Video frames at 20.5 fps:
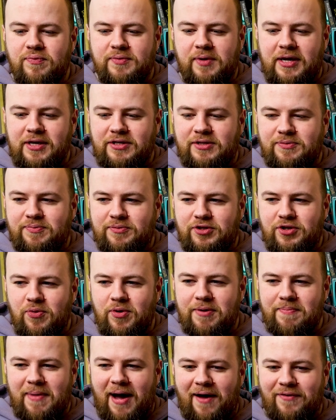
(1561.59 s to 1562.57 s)
like
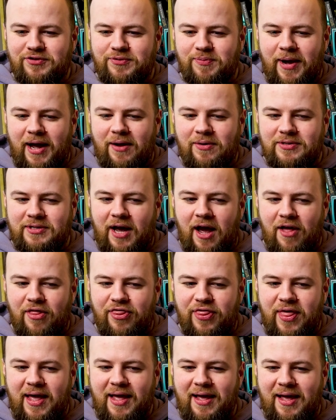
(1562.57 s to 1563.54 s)
doing maths in my head. I was like, I
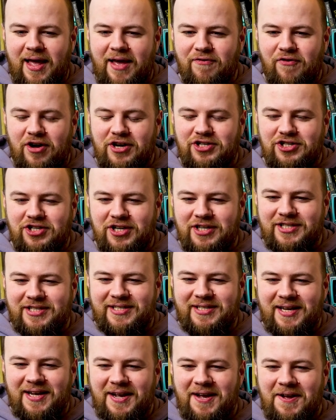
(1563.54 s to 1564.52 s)
think
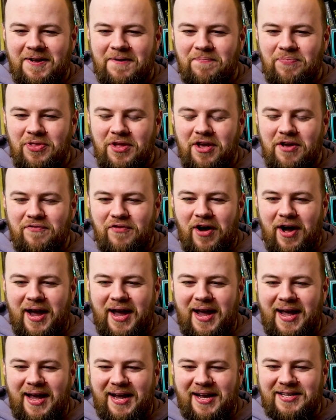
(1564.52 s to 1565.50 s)

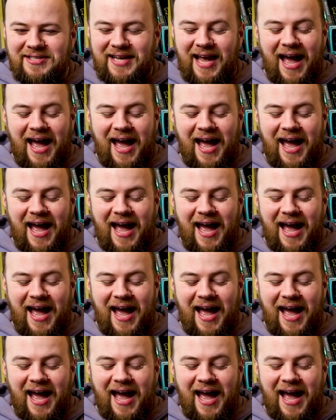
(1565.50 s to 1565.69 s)
because